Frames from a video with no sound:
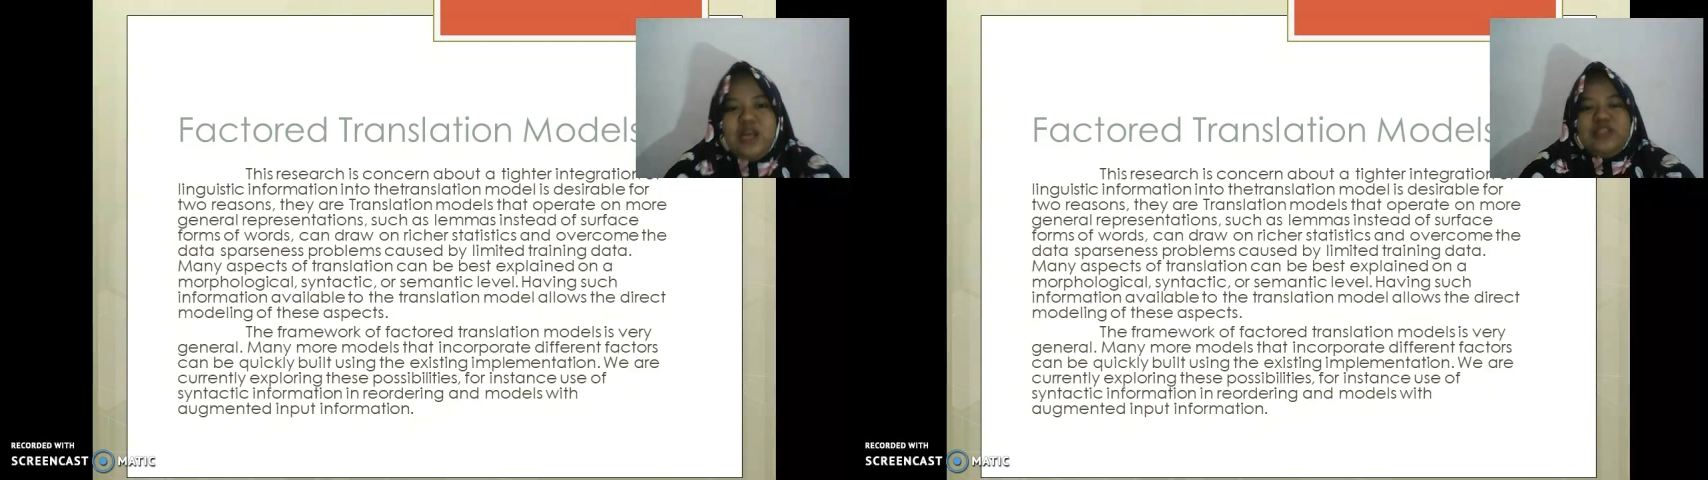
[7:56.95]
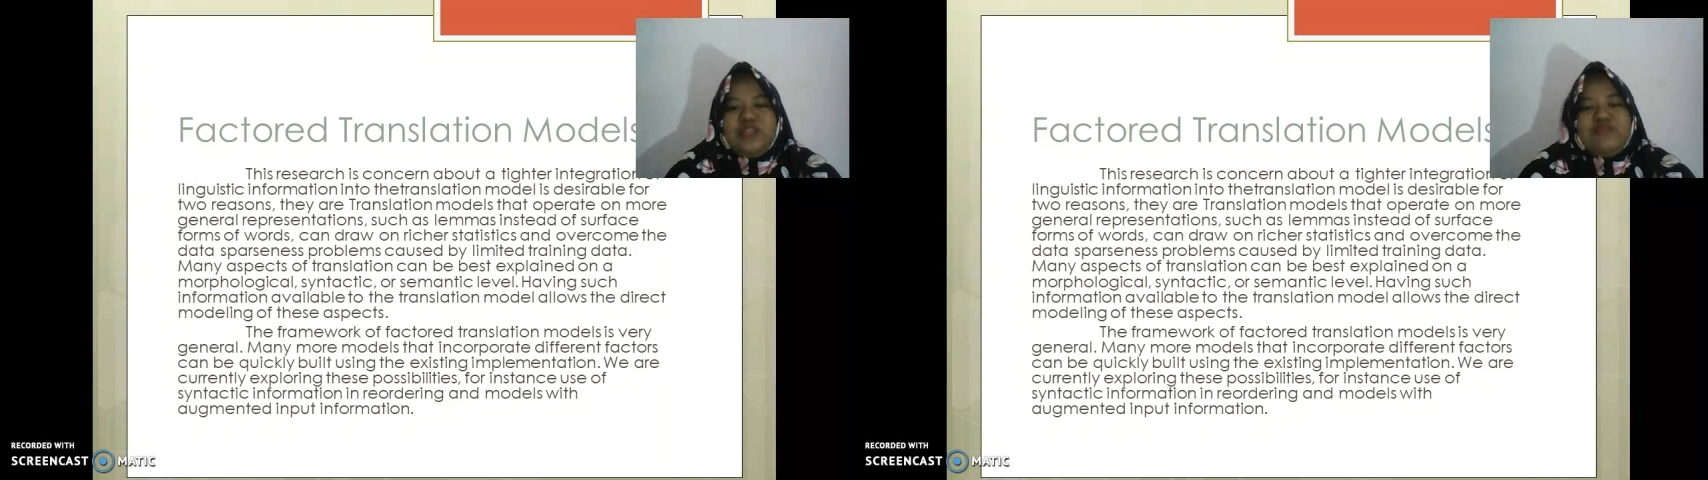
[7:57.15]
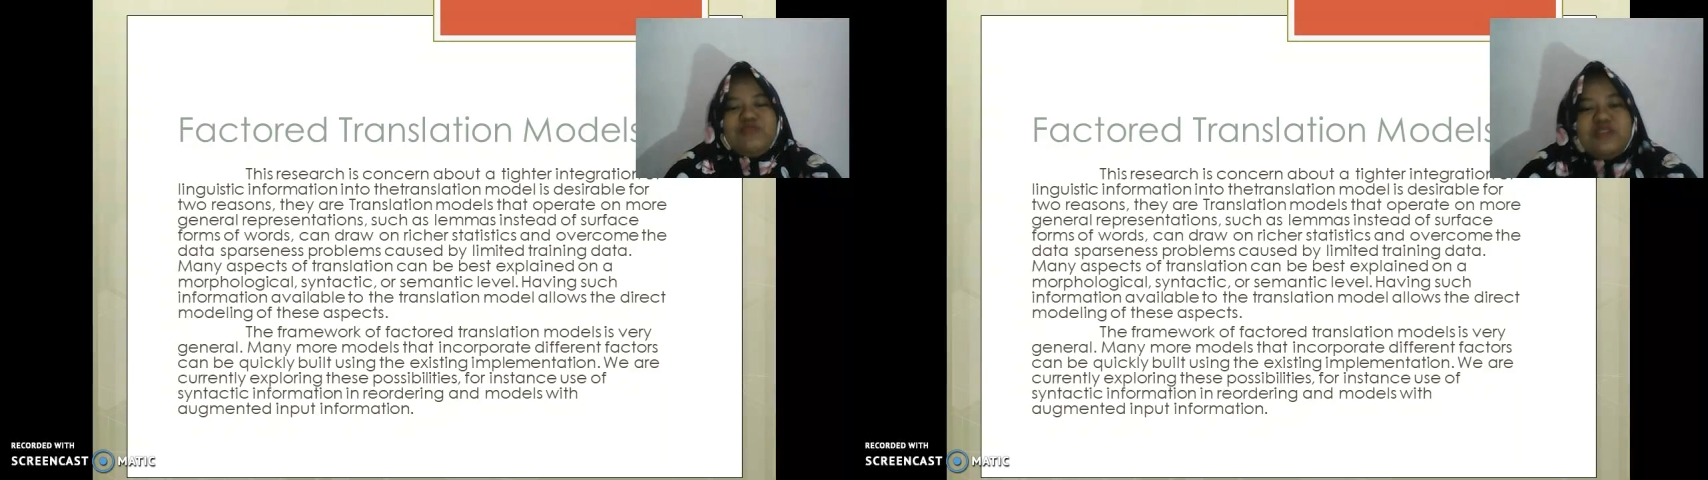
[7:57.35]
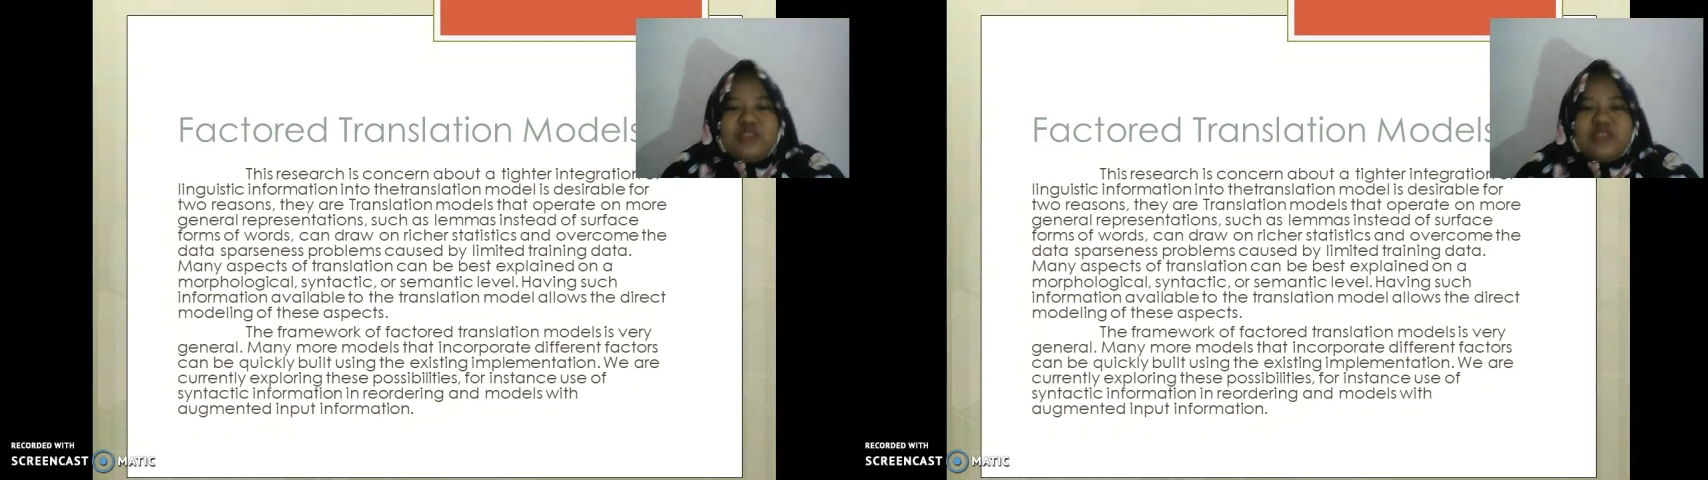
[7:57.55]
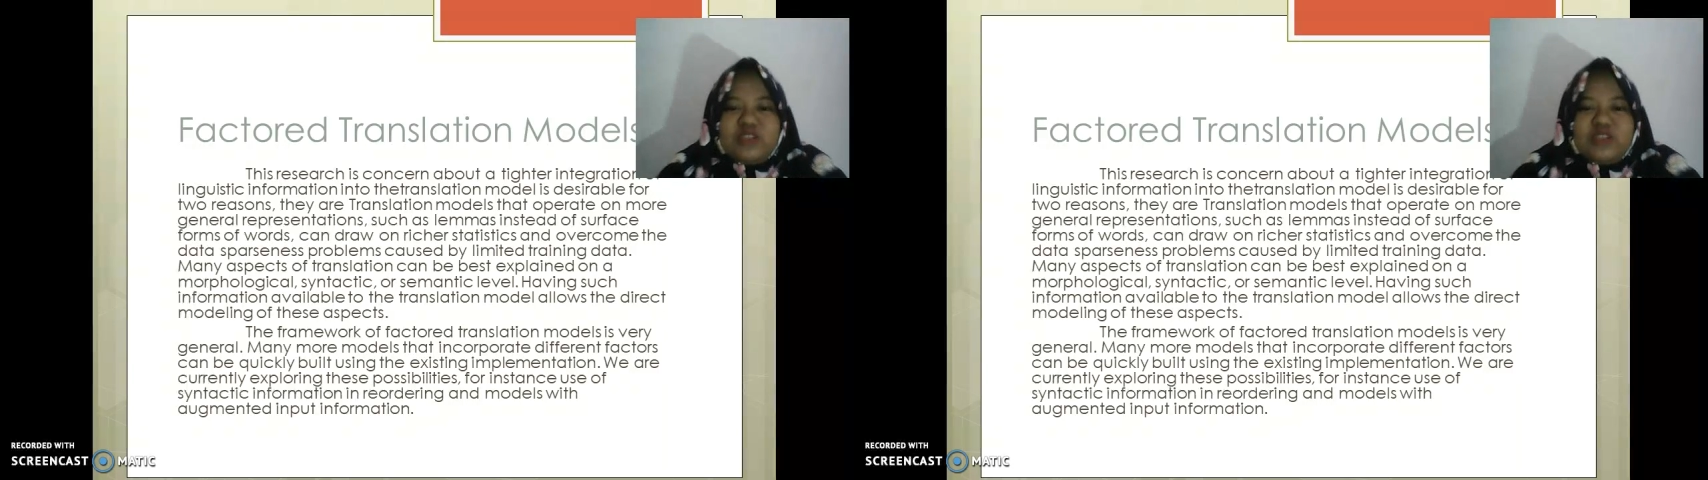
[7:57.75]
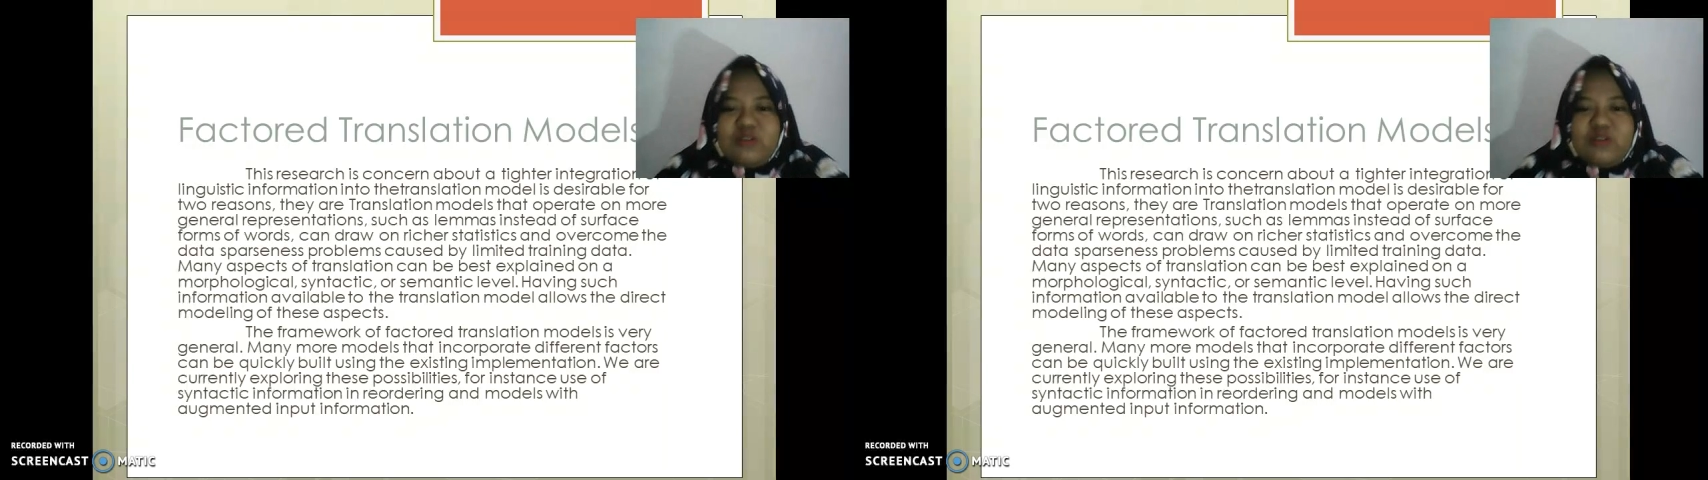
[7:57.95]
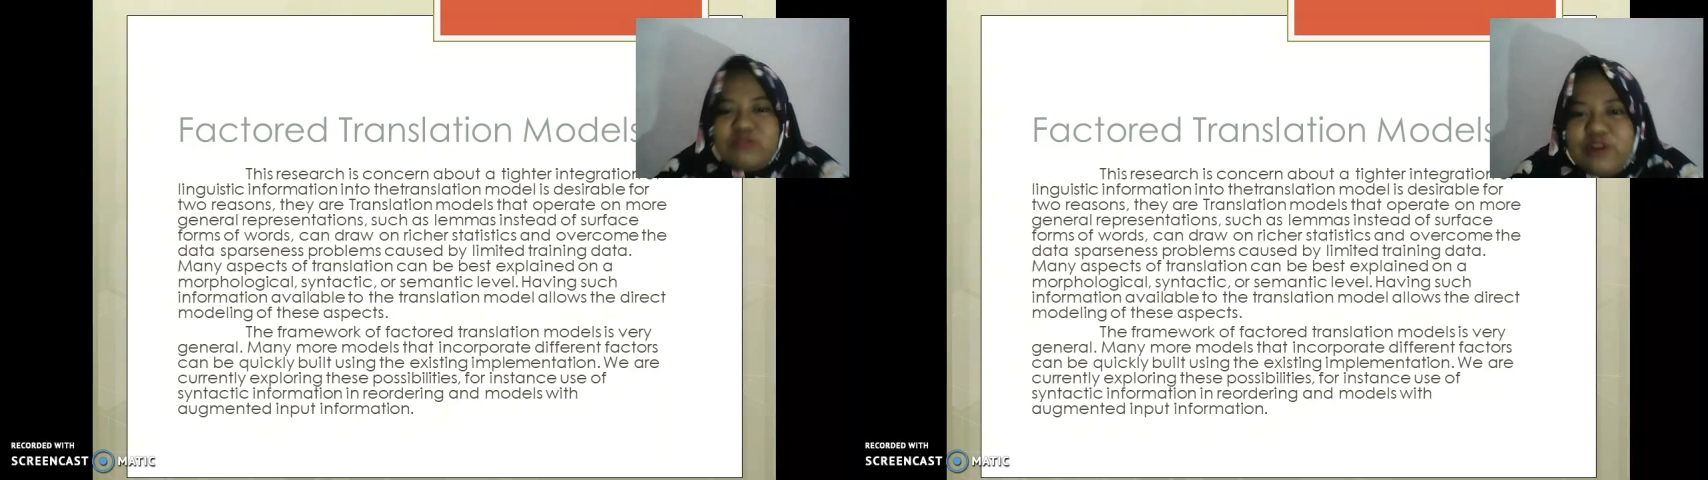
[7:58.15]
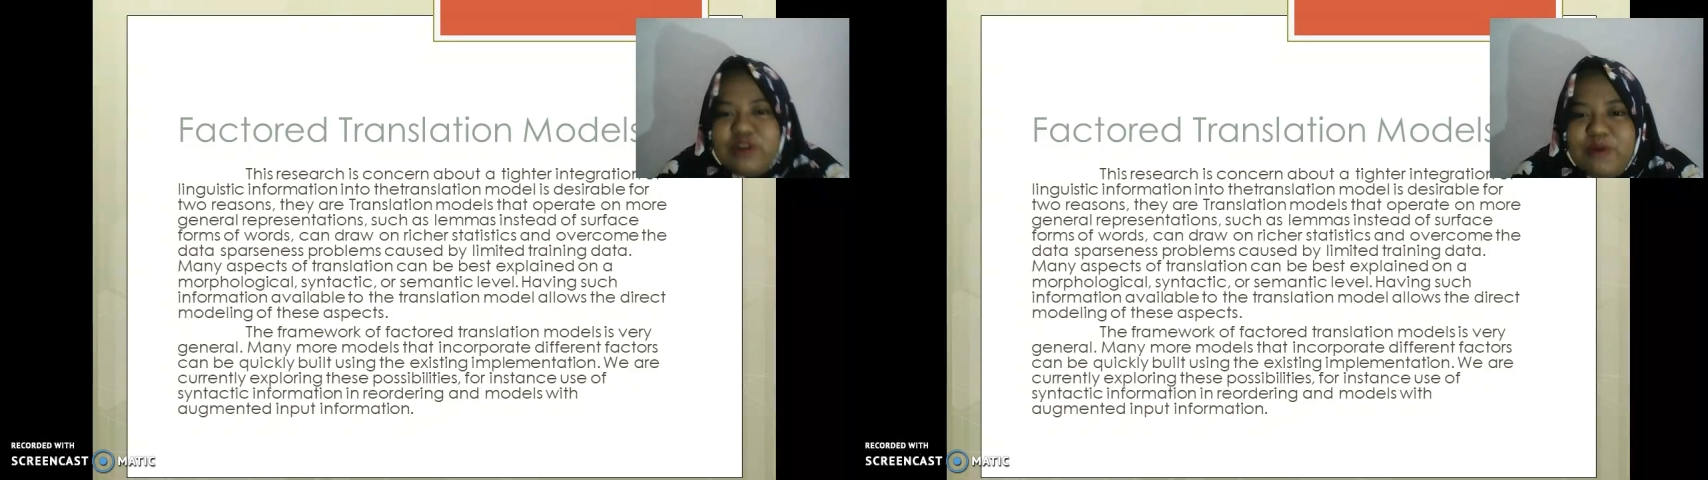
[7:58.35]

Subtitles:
This research is concerned